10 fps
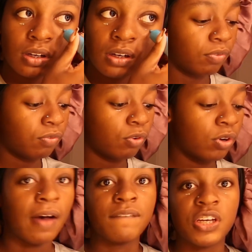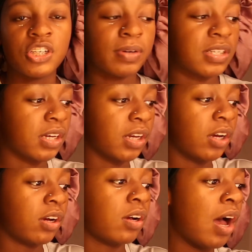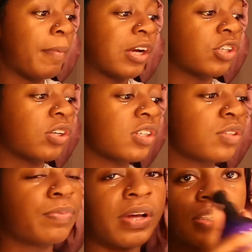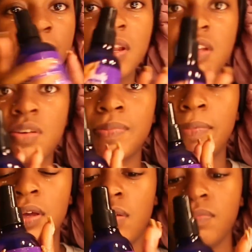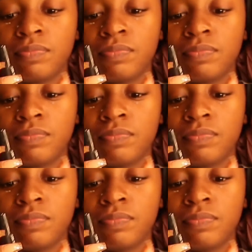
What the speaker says: before I finish my skincare. I'm actually gonna spray some of this on my bed.